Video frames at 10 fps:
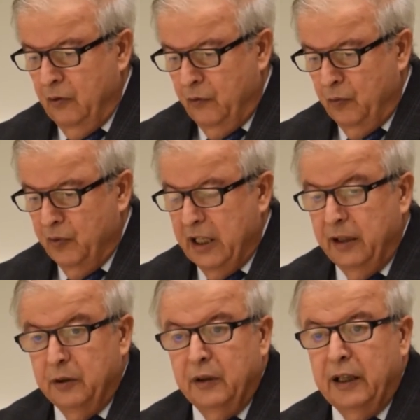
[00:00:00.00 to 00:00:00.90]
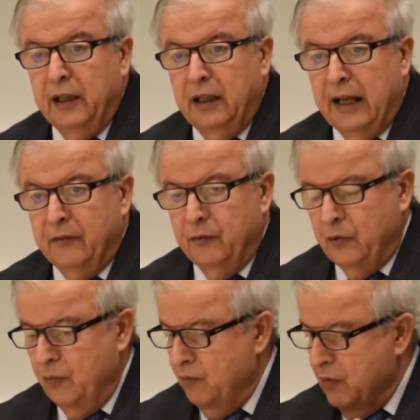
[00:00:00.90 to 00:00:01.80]
from day to day and
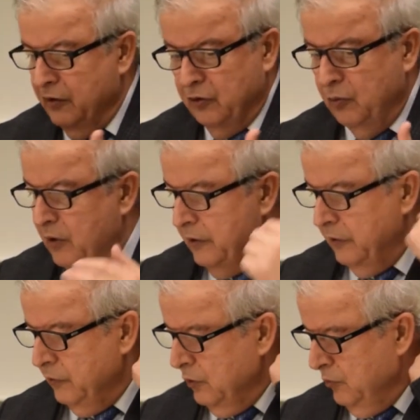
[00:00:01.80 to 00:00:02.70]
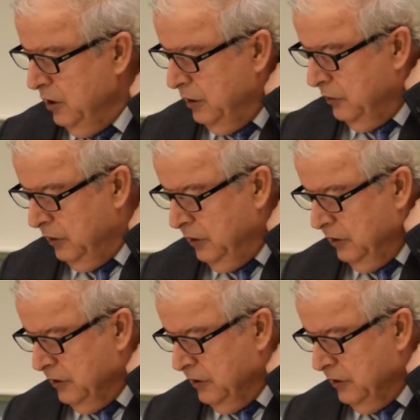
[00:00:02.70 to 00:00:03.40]
from month to month, from year to year.